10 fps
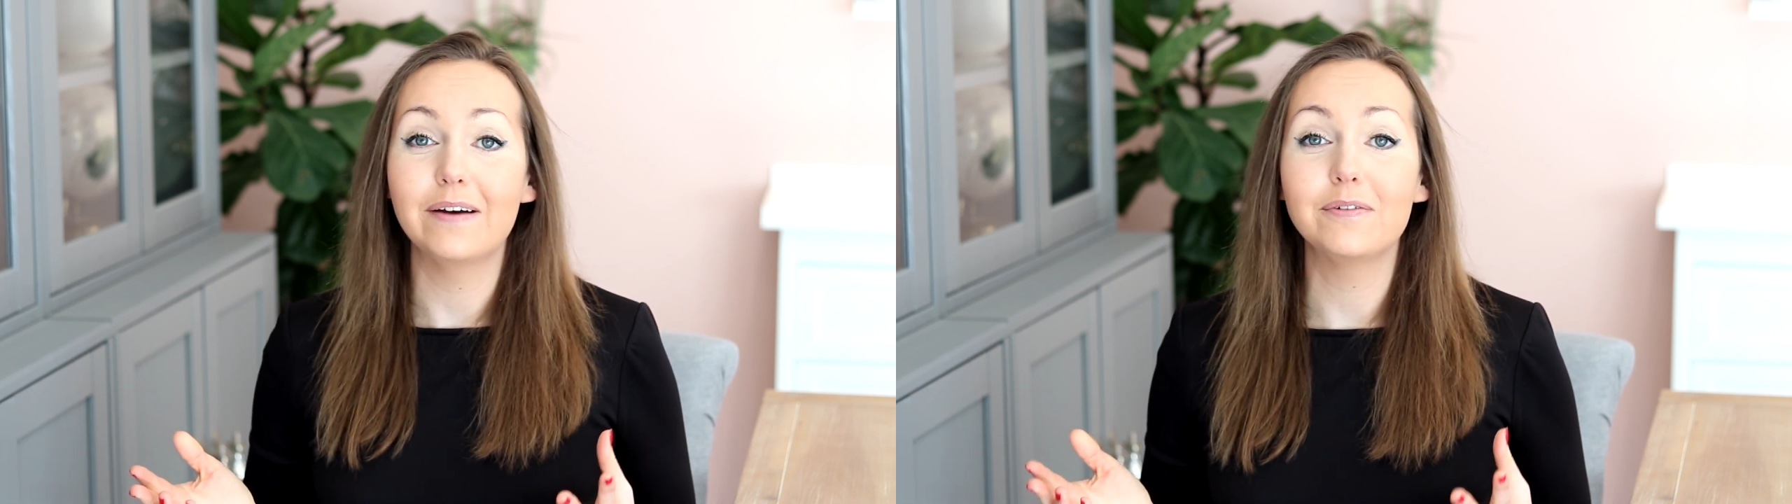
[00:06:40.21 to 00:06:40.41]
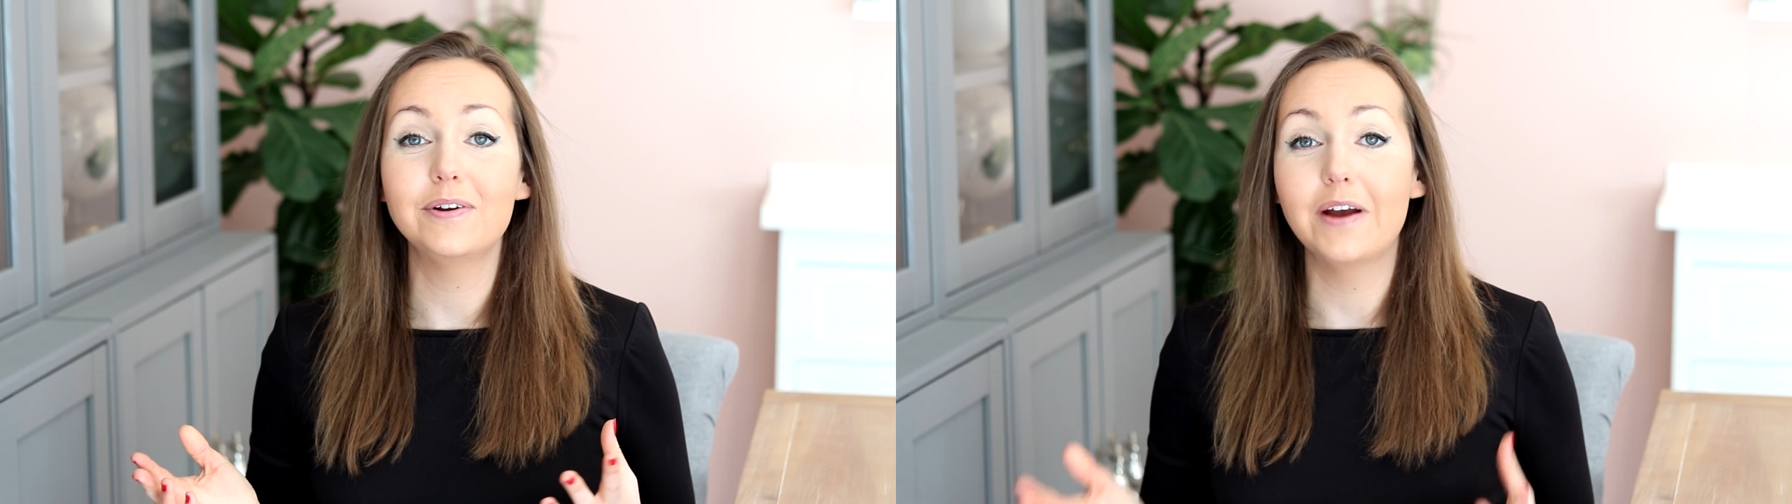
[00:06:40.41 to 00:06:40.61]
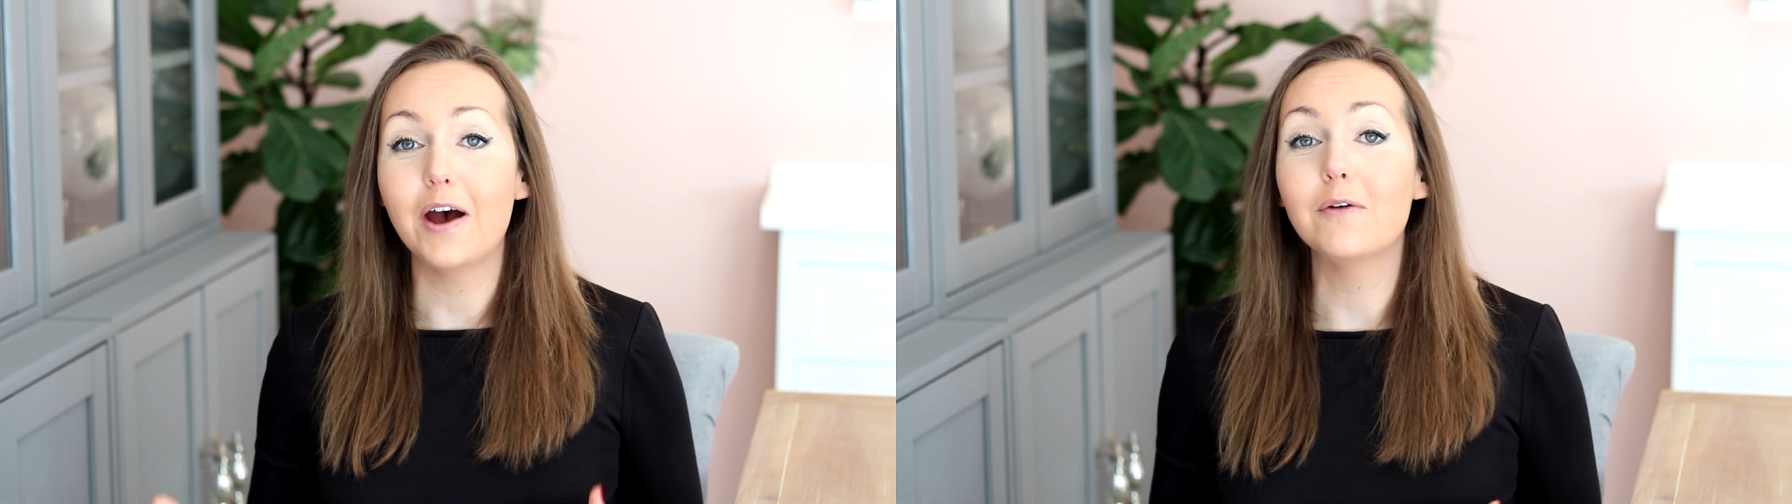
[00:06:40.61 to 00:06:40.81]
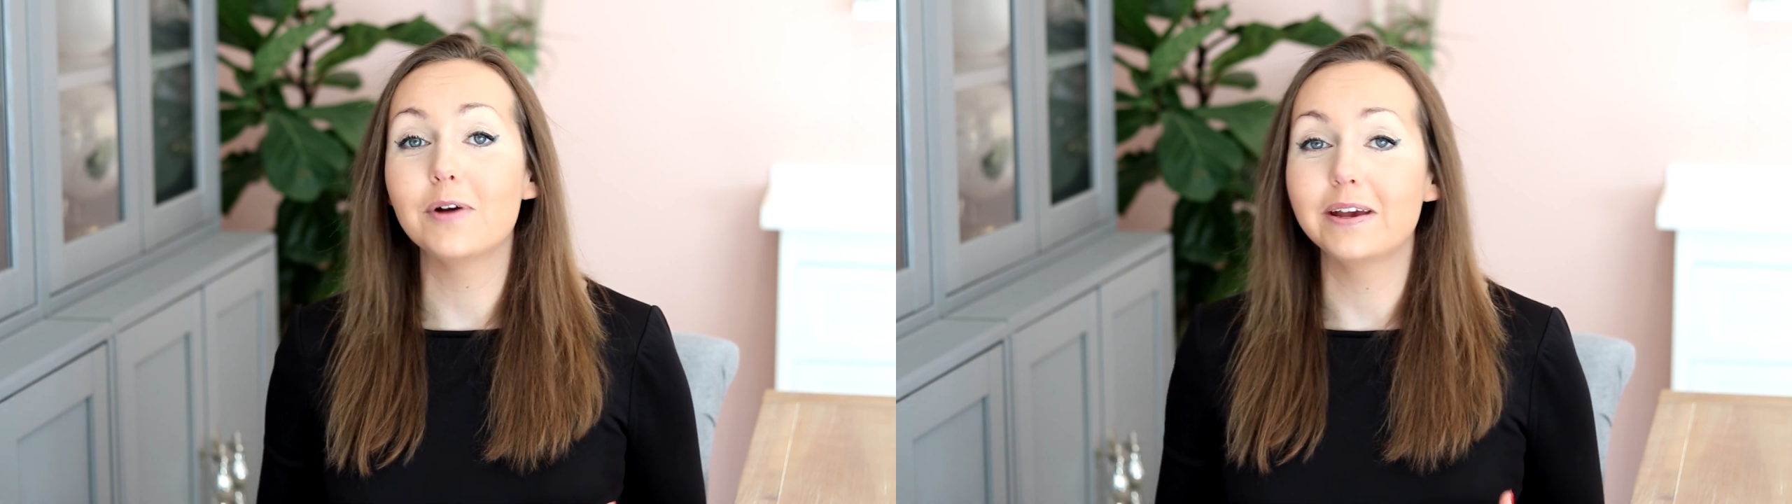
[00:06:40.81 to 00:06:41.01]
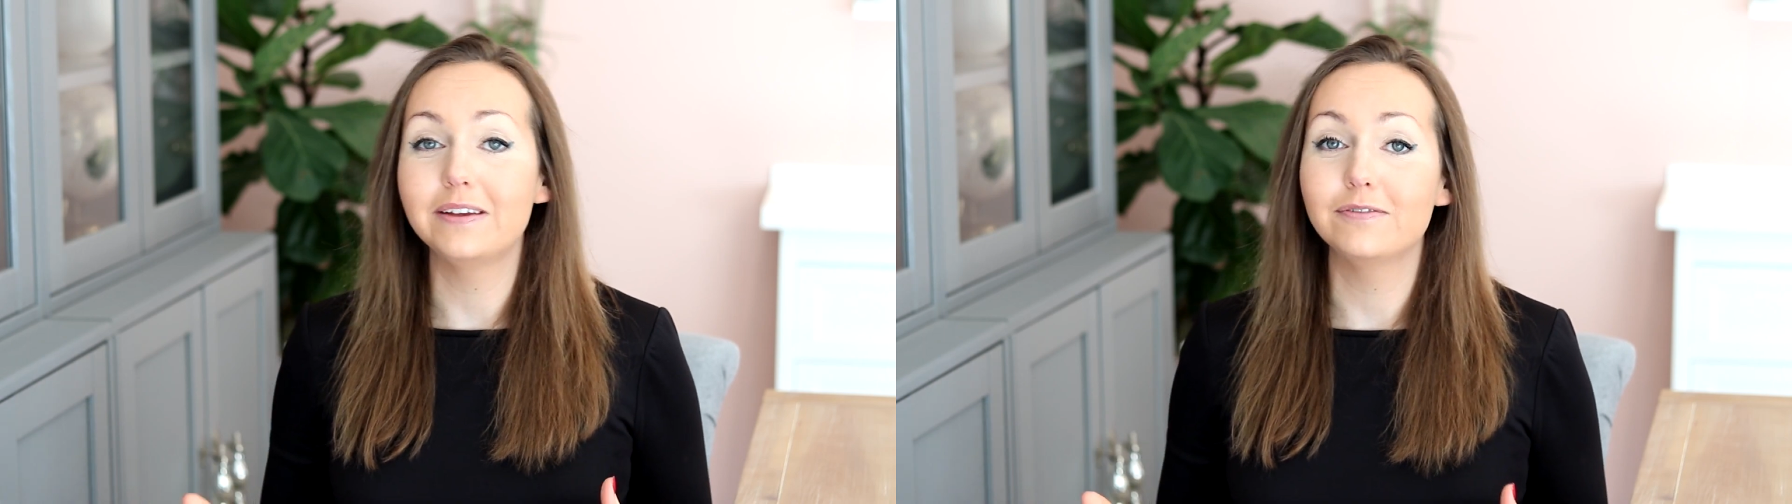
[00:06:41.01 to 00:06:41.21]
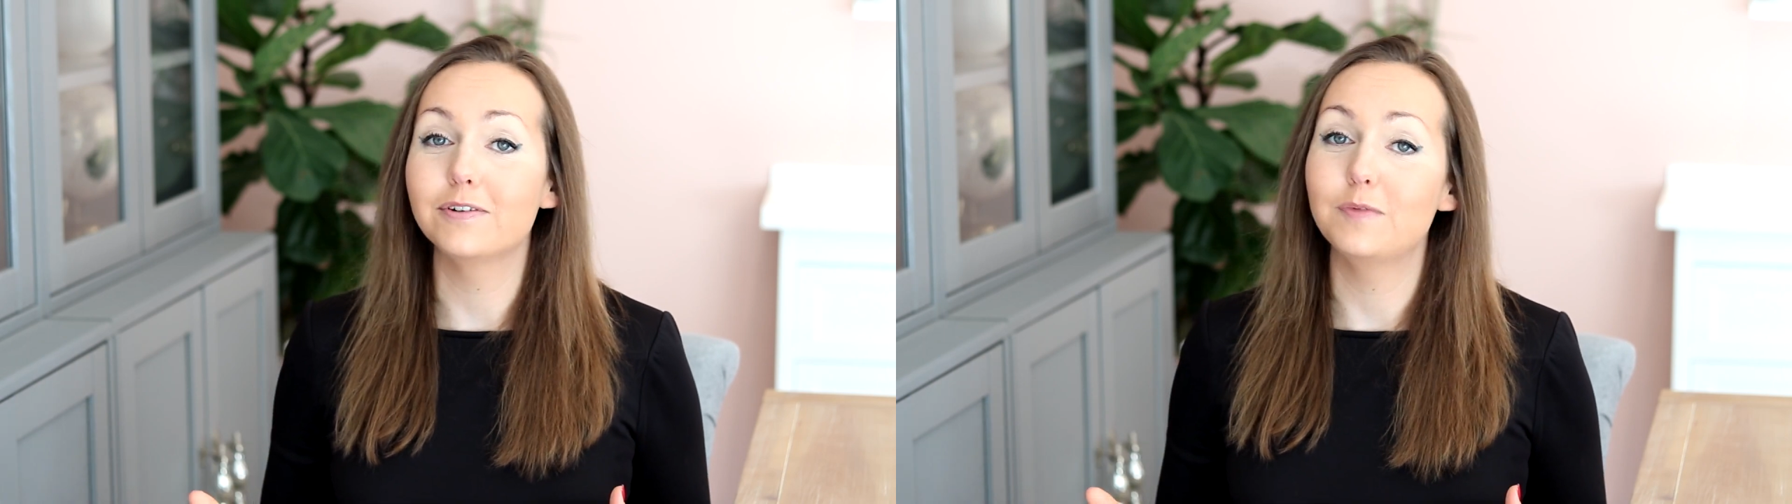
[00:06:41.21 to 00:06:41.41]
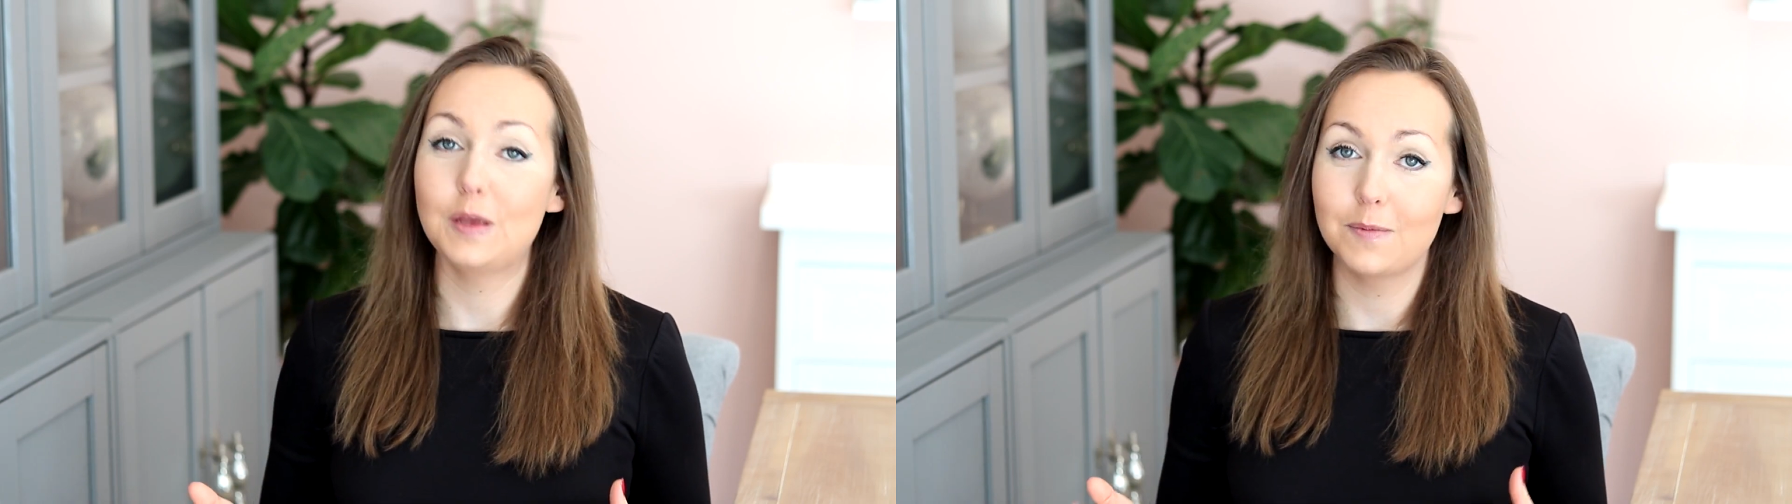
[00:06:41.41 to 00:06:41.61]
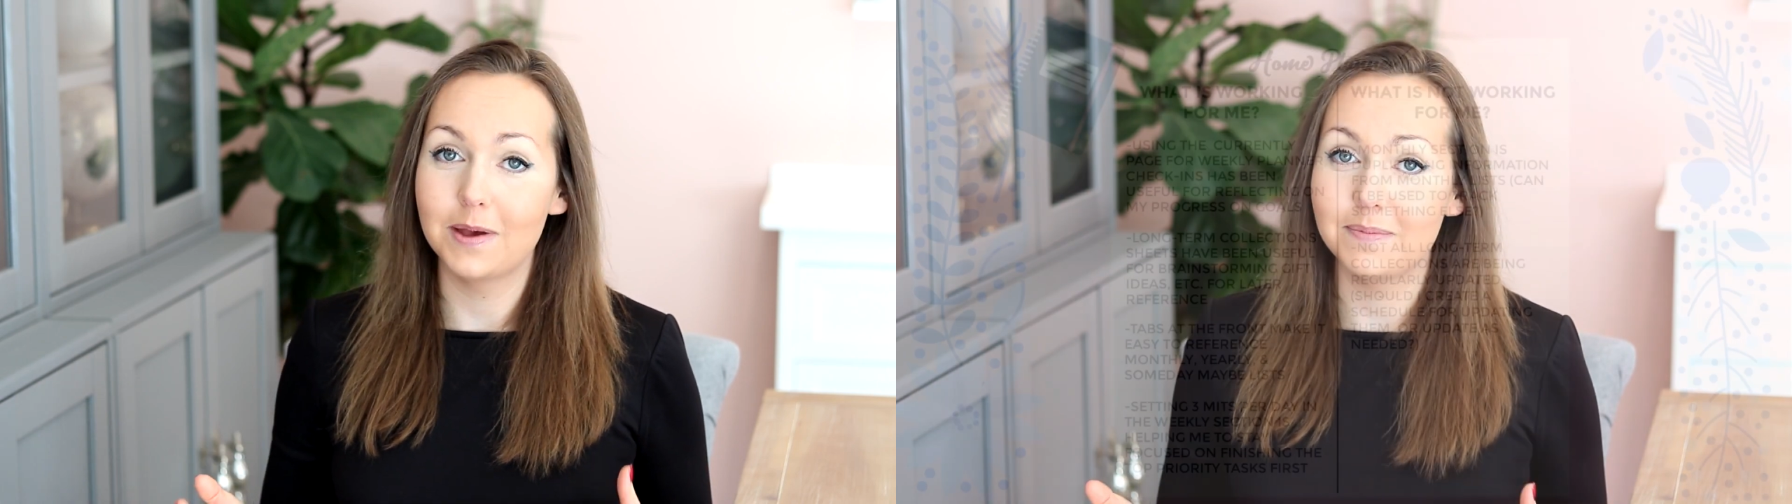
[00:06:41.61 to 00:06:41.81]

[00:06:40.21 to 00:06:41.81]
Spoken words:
were not working for me in my